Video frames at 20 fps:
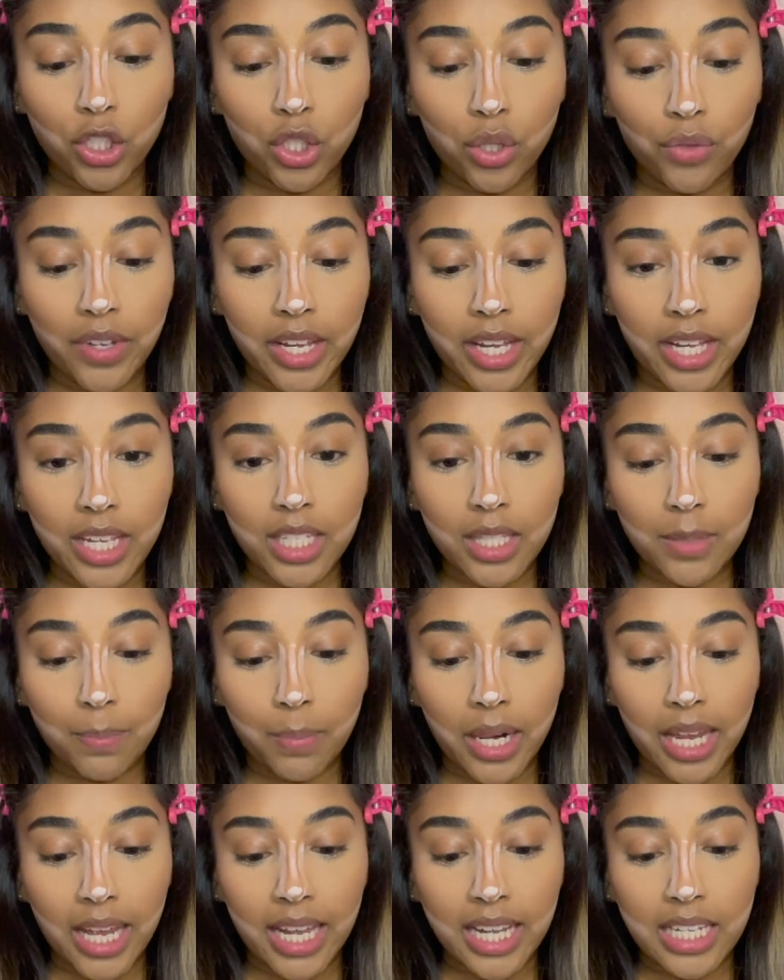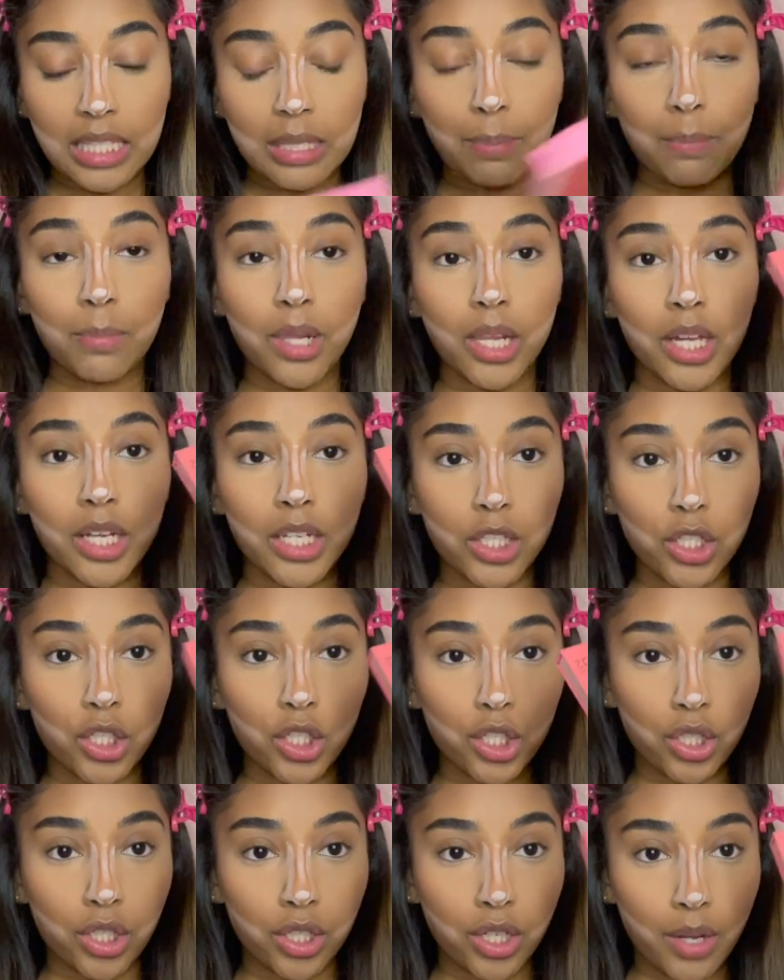Juvia's Place
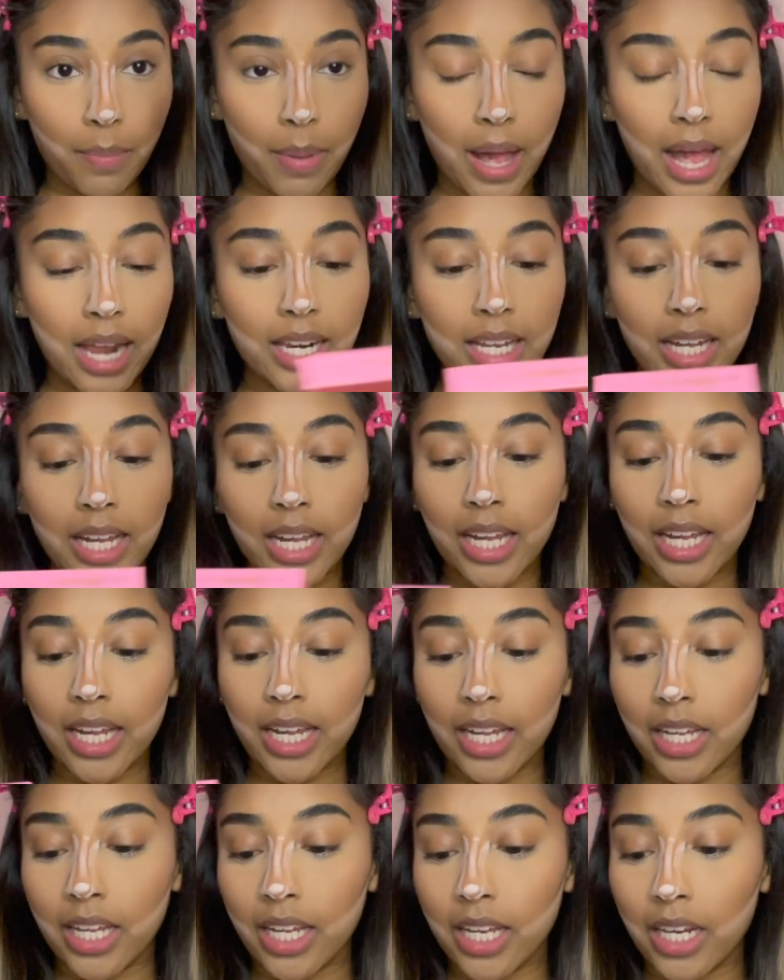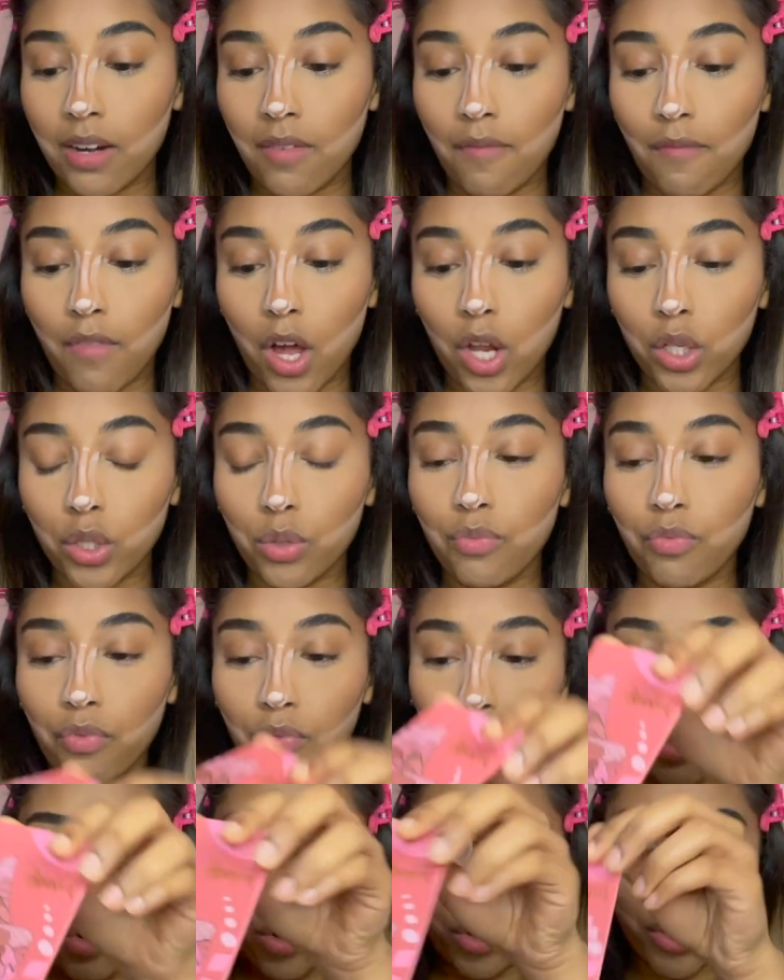blush palette in volume
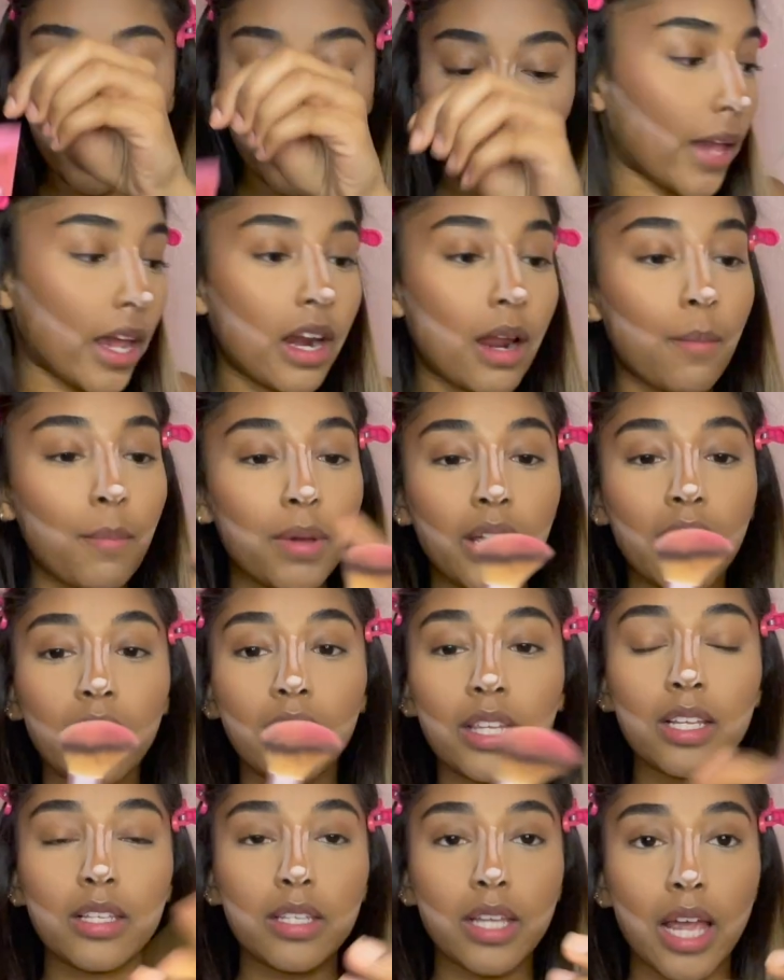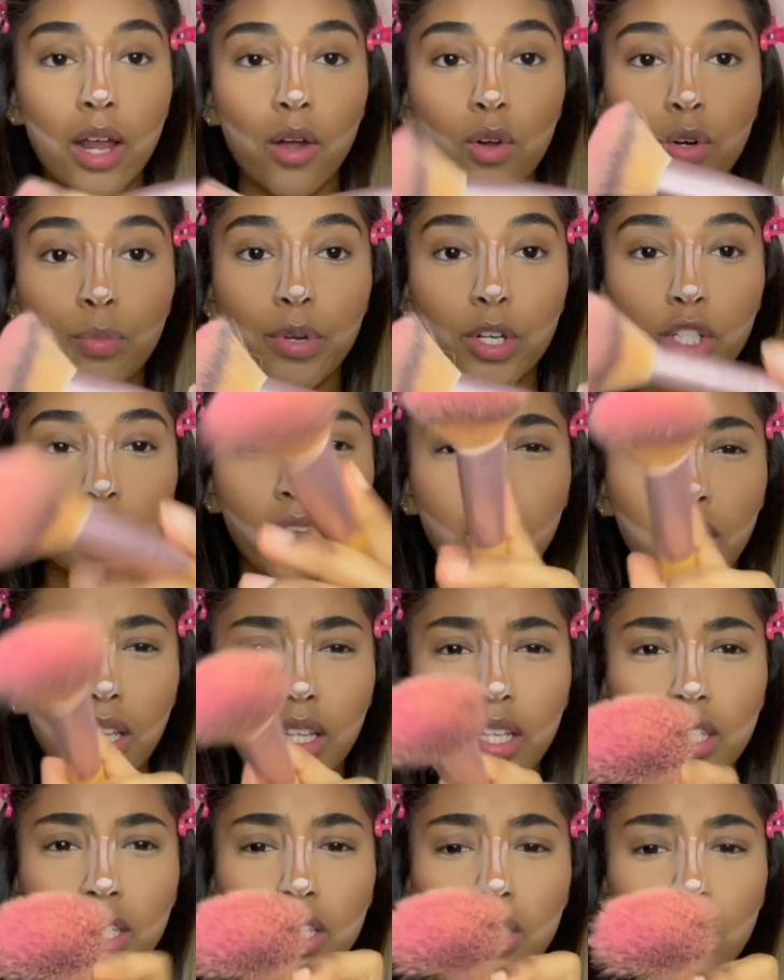4. And I'm gonna get this angled brush. I think
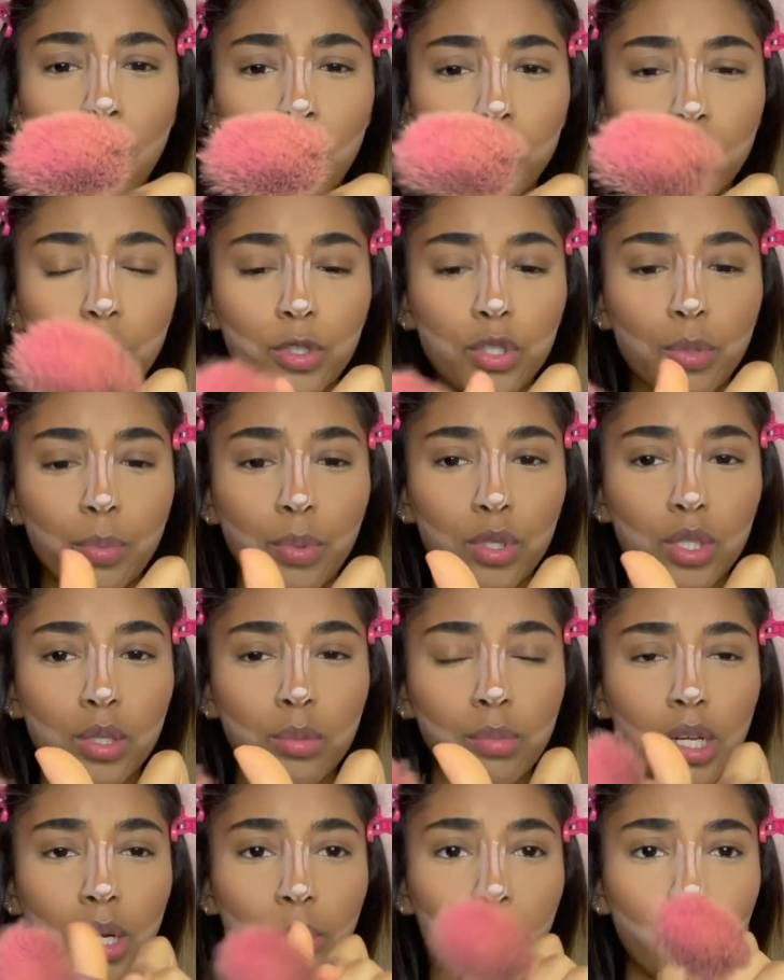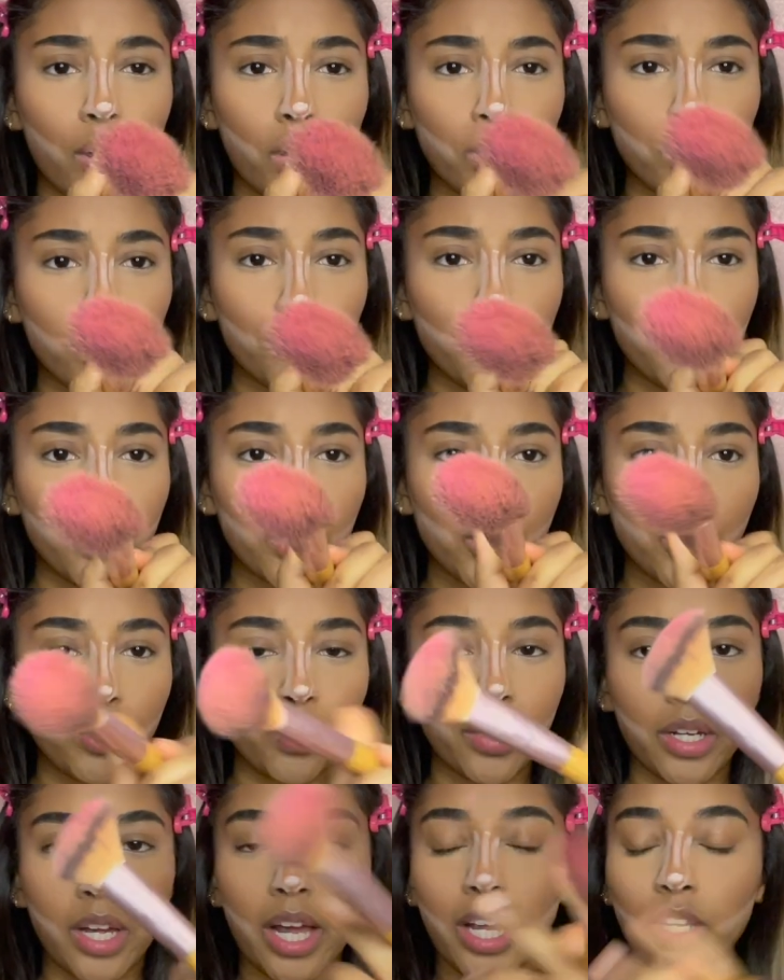this is also supposed to be a bronzer brush,
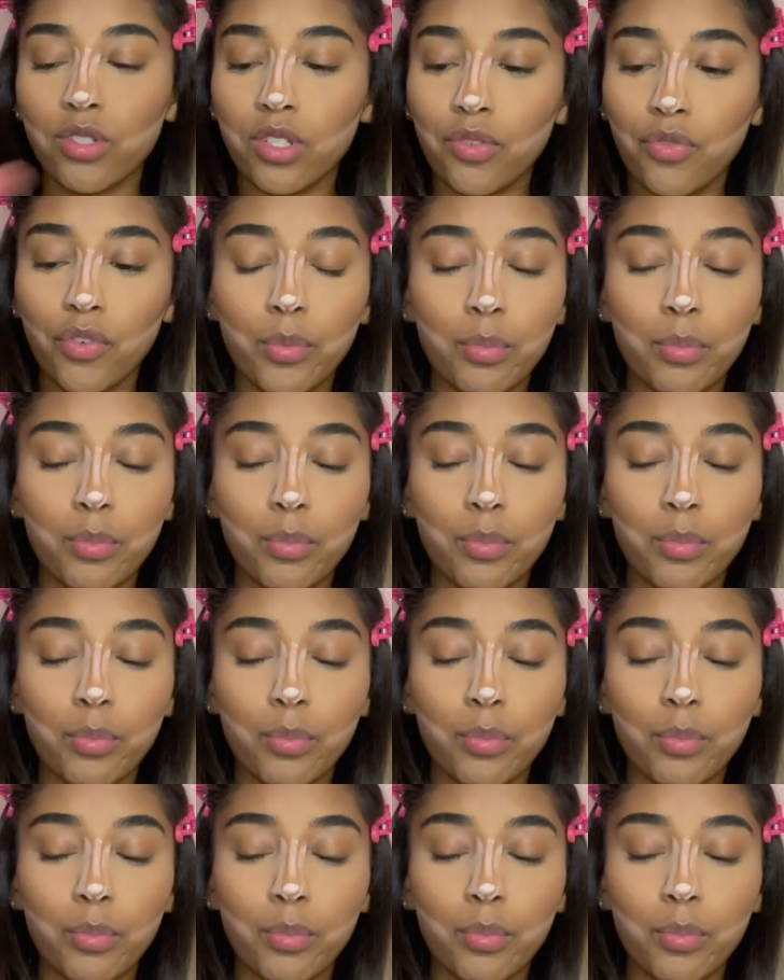but I use it for